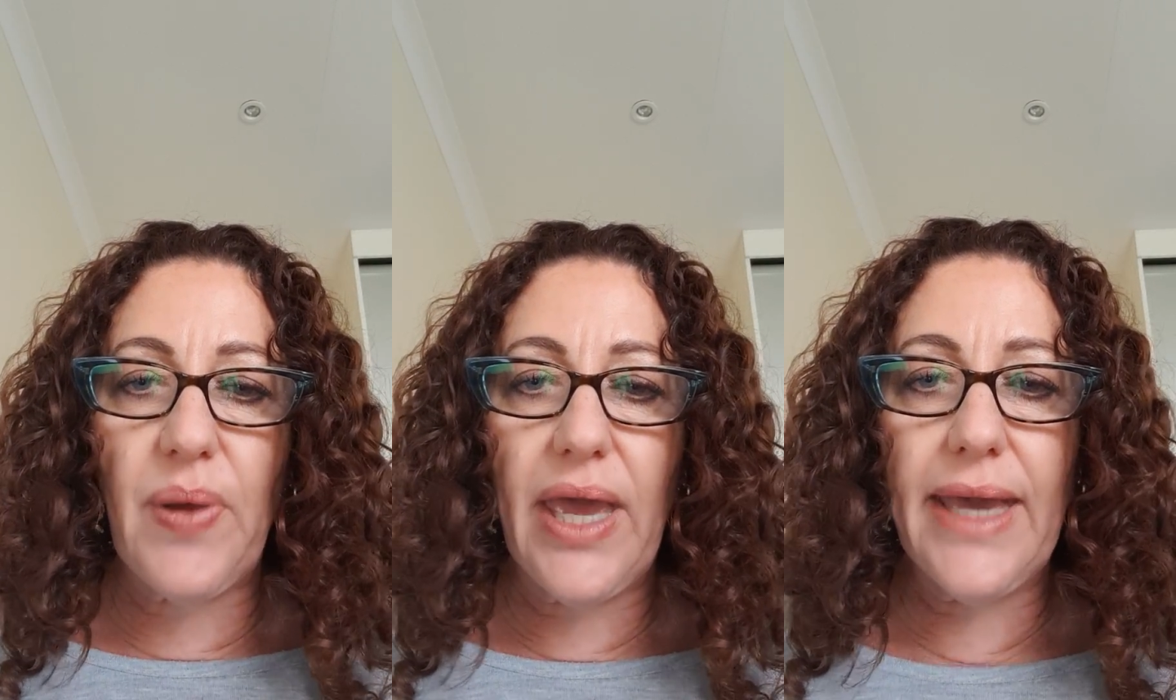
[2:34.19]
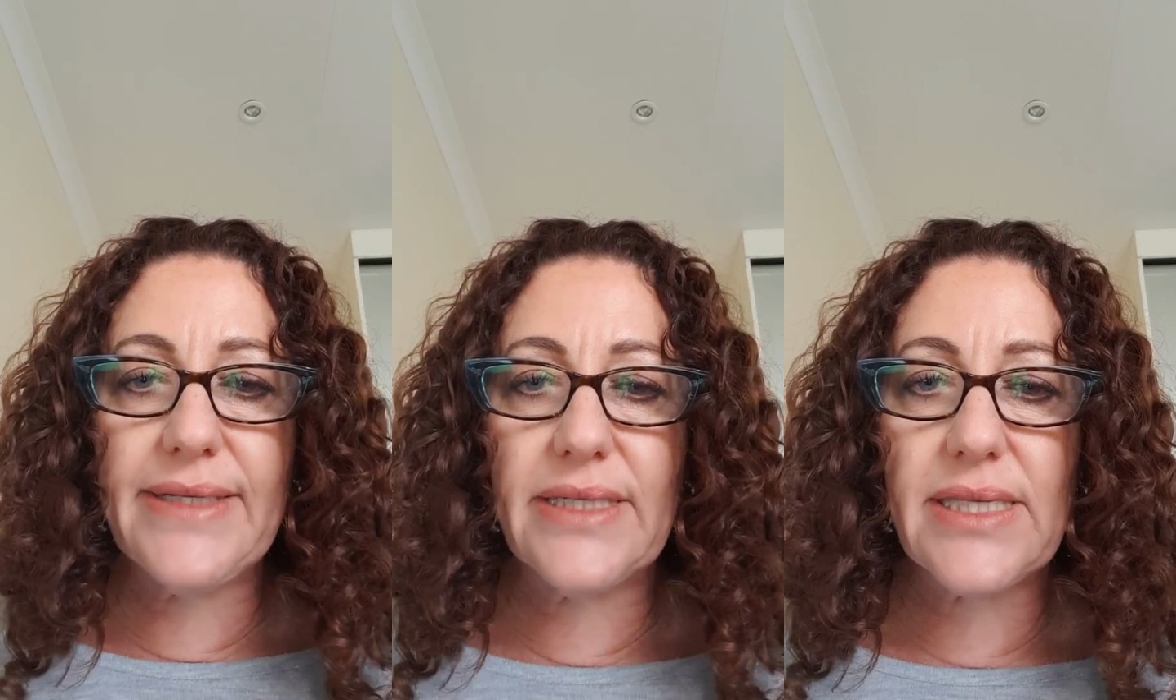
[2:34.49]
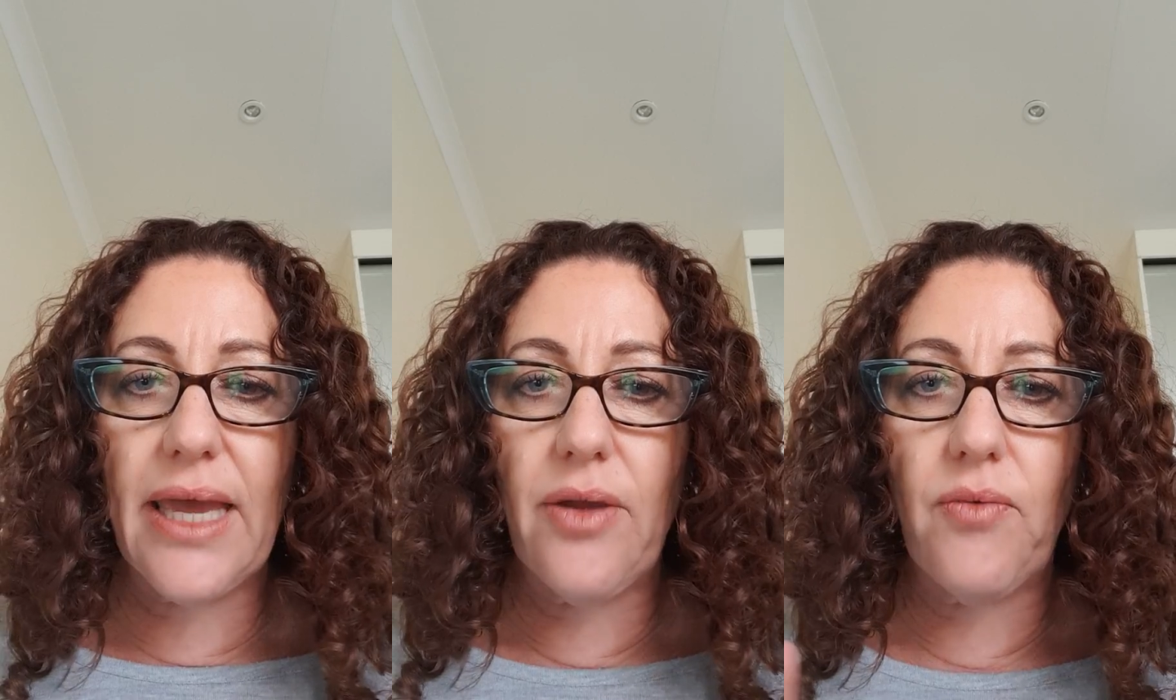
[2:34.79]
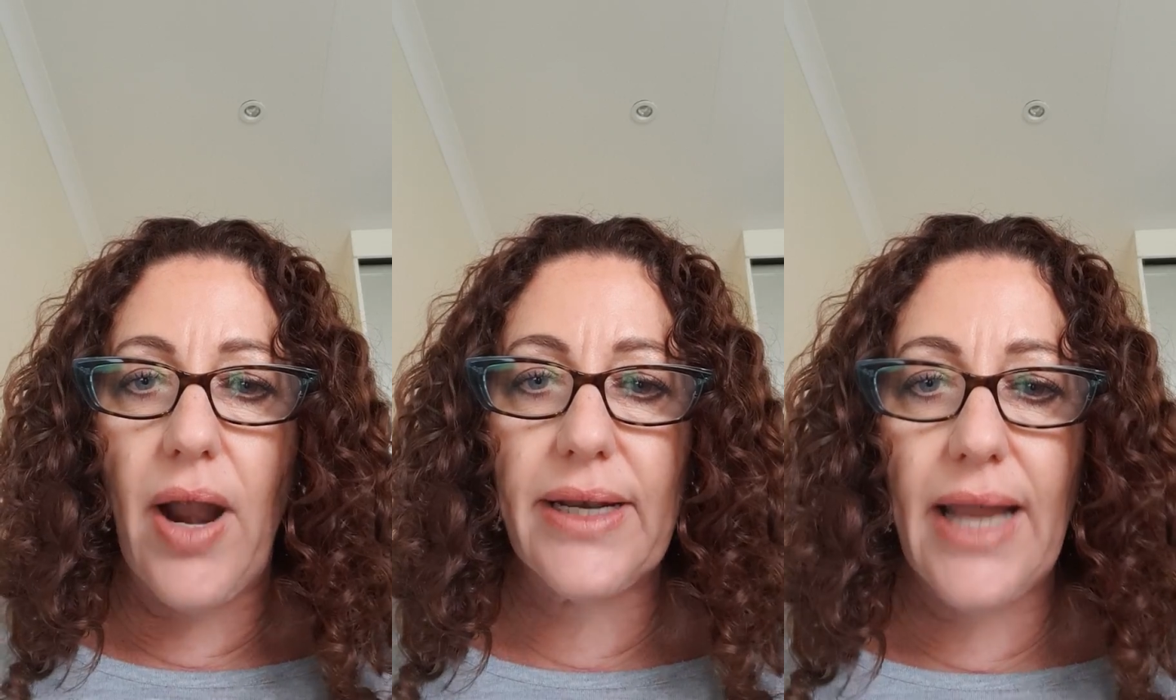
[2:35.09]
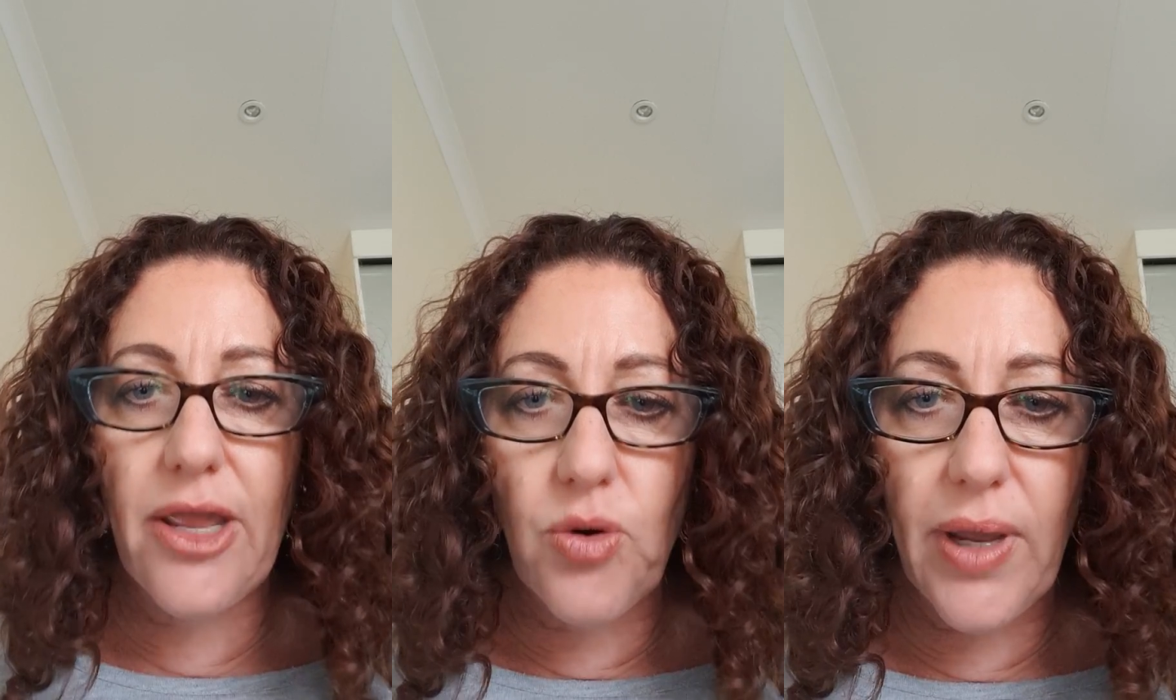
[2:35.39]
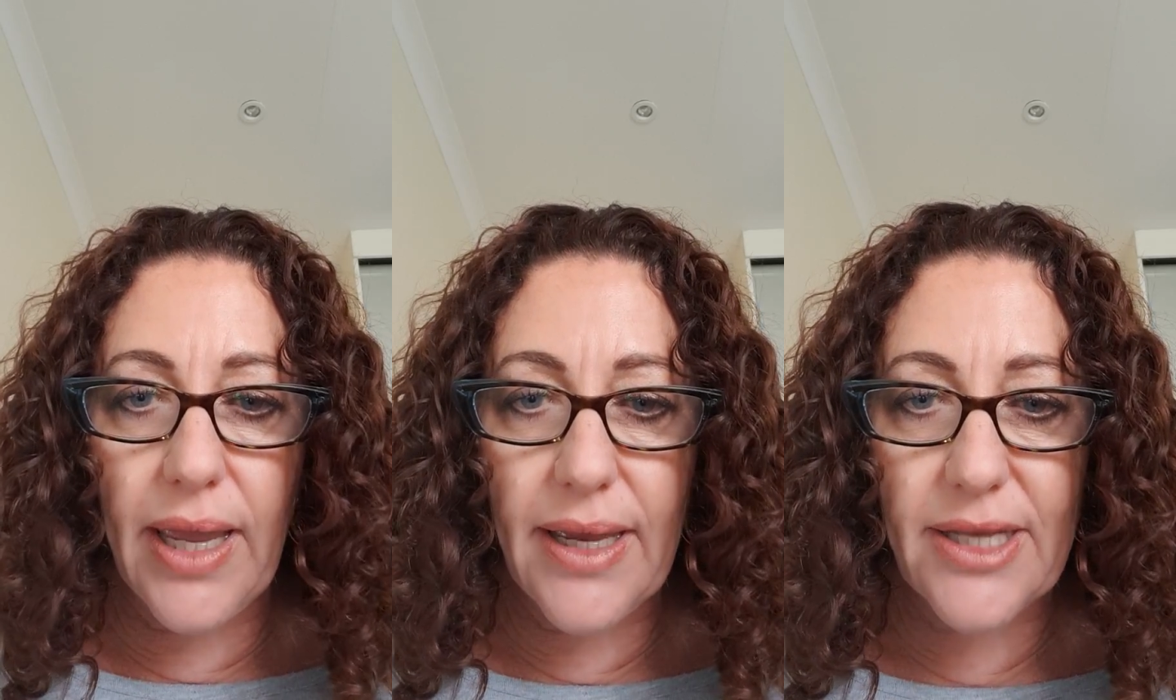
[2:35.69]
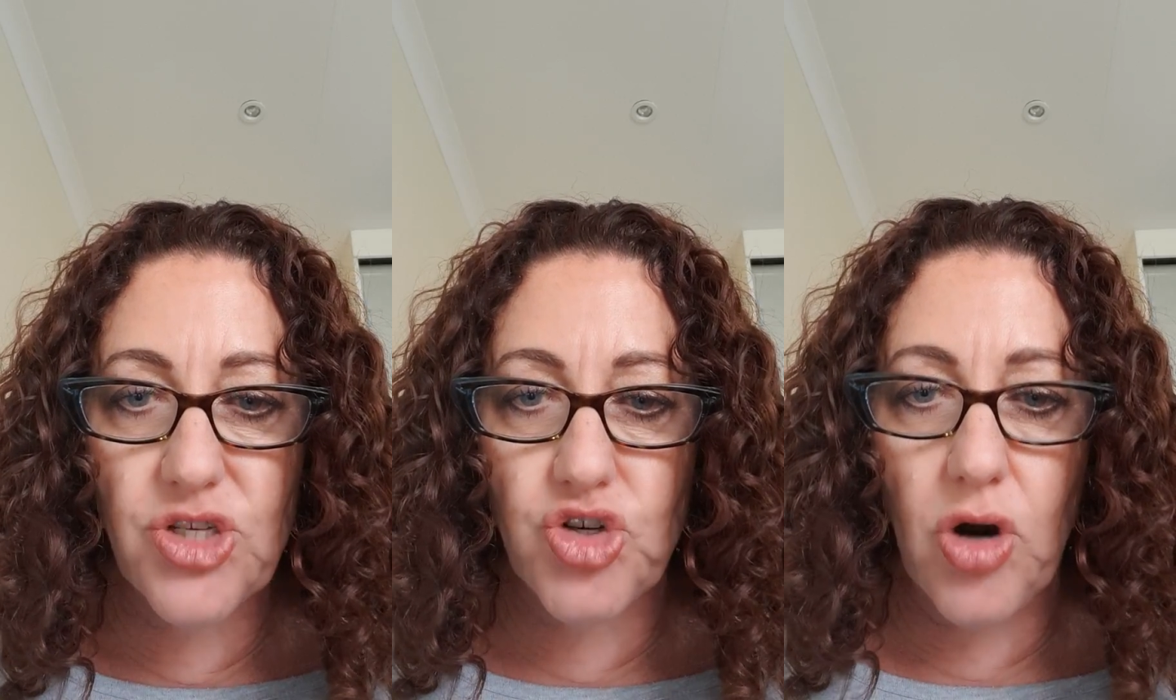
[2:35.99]
ahead and say right now your hair
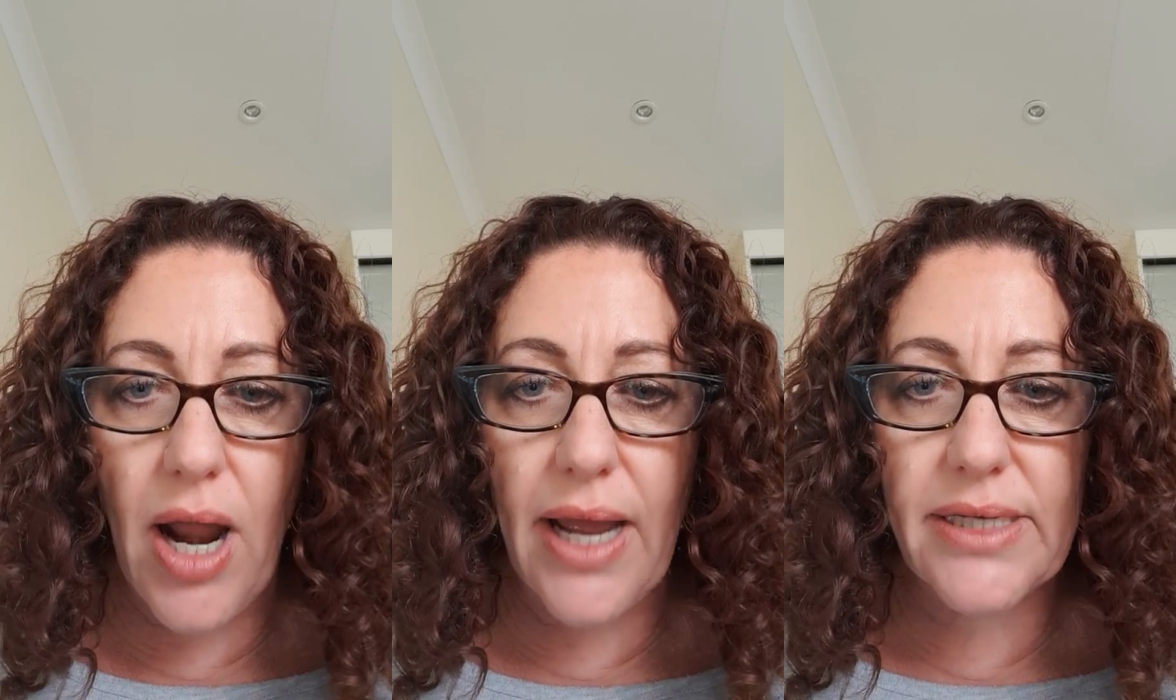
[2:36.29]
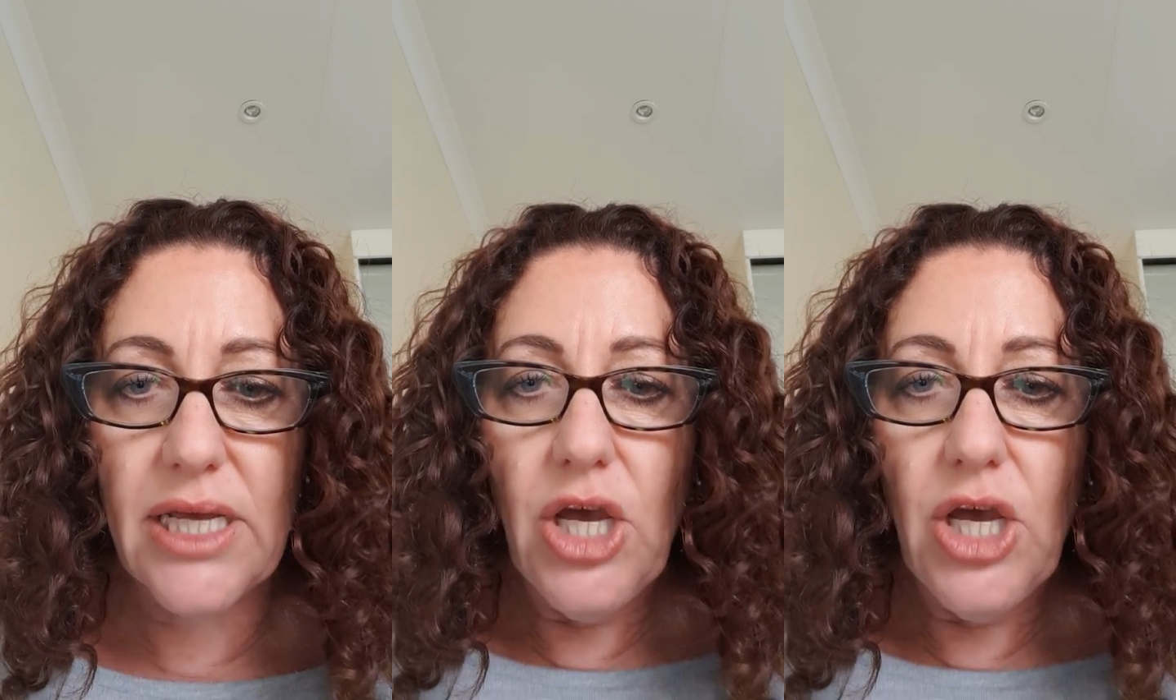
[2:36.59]
has dried.